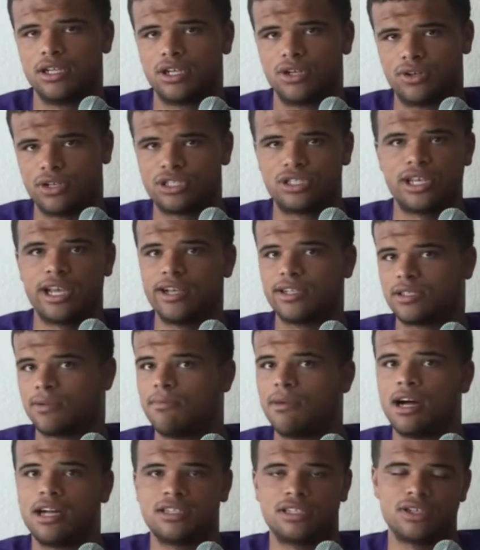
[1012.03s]
Chris Sale's a
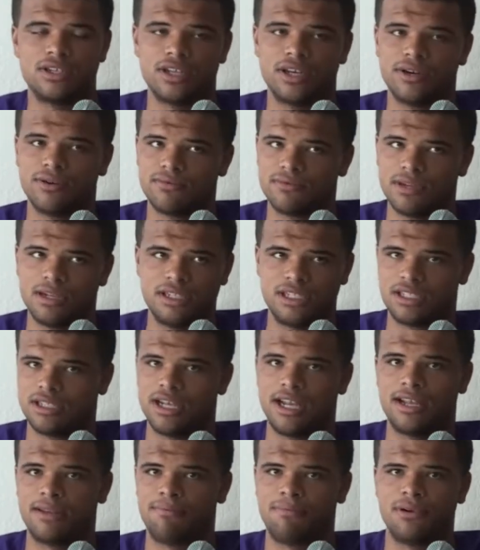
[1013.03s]
monster, though. I
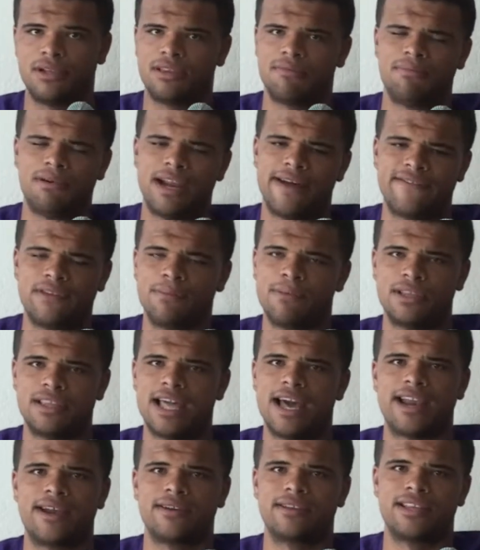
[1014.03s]
have to put
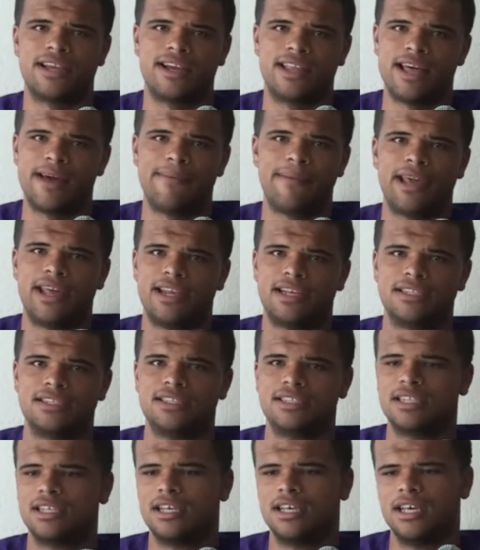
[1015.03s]
that out there. That man
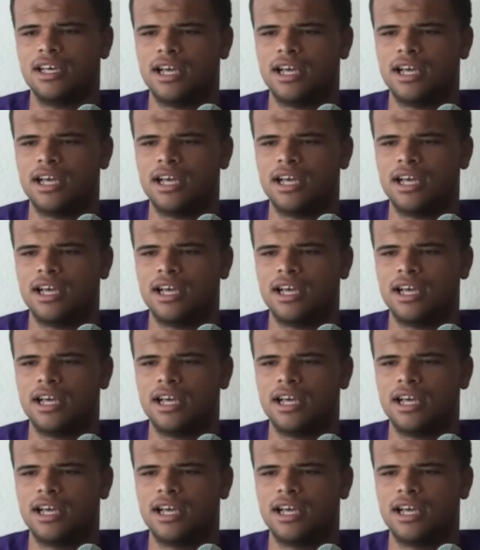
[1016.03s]
is.